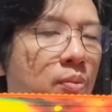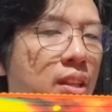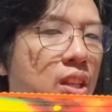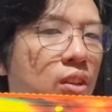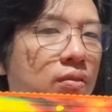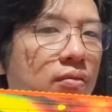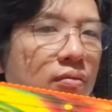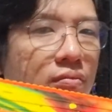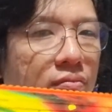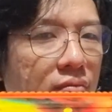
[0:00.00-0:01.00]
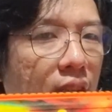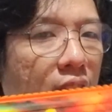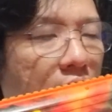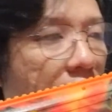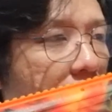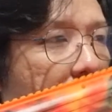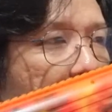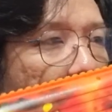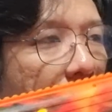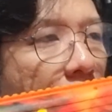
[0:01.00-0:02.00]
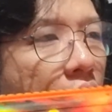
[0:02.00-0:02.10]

video, link in the description.